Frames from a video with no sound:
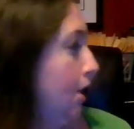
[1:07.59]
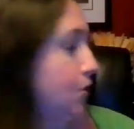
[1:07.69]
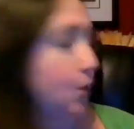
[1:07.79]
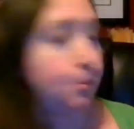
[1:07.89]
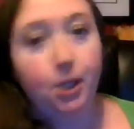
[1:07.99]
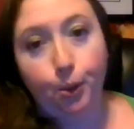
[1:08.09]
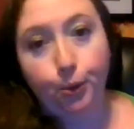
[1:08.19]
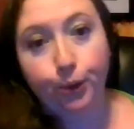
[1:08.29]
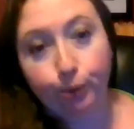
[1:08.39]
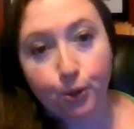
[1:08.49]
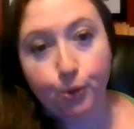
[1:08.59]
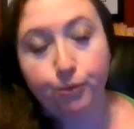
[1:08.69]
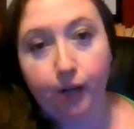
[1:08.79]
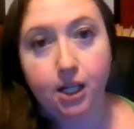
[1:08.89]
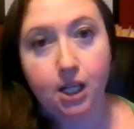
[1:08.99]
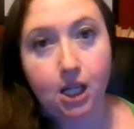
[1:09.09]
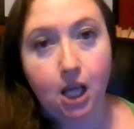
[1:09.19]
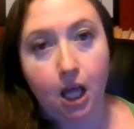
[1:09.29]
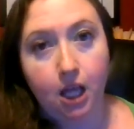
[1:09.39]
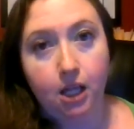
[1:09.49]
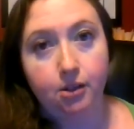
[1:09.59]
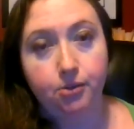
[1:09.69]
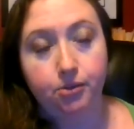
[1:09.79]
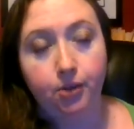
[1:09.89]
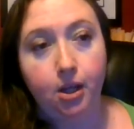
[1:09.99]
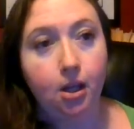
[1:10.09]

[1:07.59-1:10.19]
So I'm going to go through a variety of